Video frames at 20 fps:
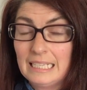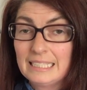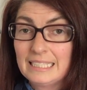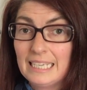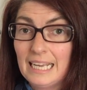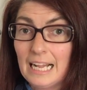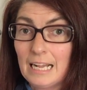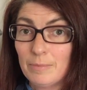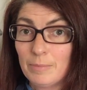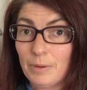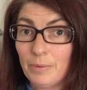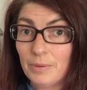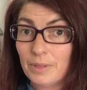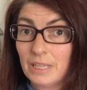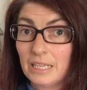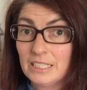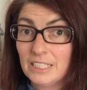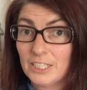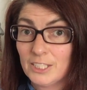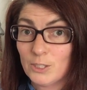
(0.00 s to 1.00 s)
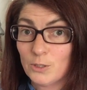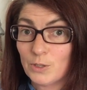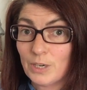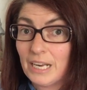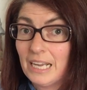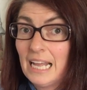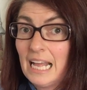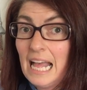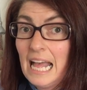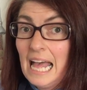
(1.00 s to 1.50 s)
to help me with this
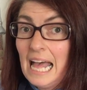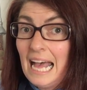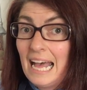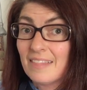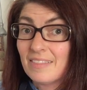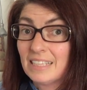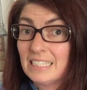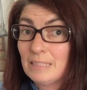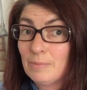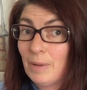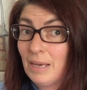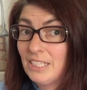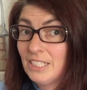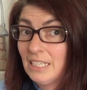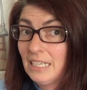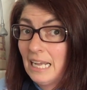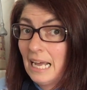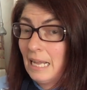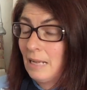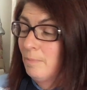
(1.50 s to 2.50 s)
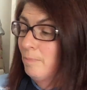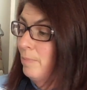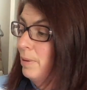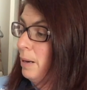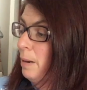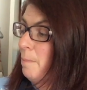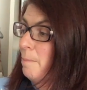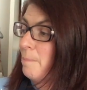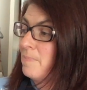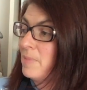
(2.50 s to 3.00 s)
story and the special
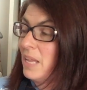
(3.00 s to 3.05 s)
helper